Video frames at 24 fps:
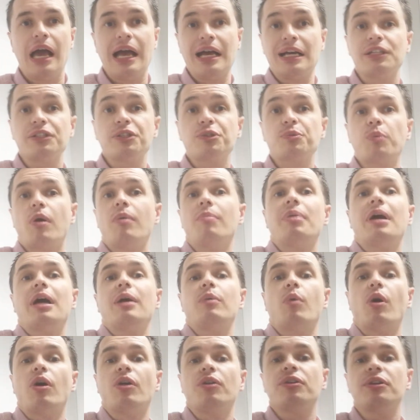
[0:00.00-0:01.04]
As one
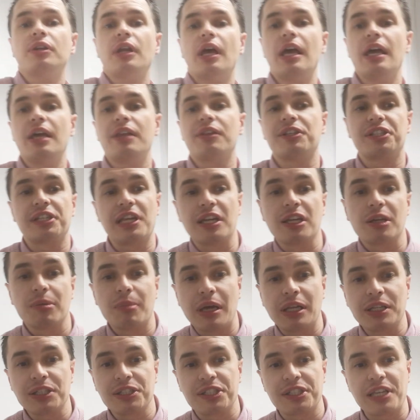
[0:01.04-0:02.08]
by one uh, the Slender
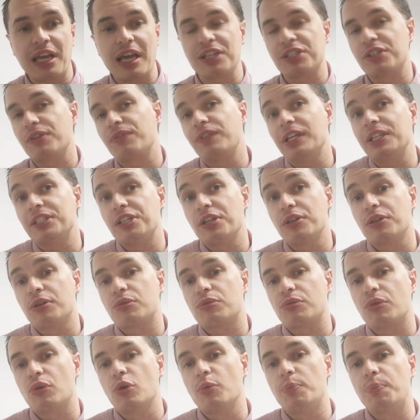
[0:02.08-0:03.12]
Man starts afflicting the
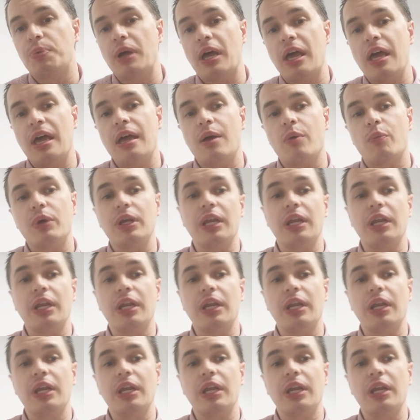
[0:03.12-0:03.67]
group, uh,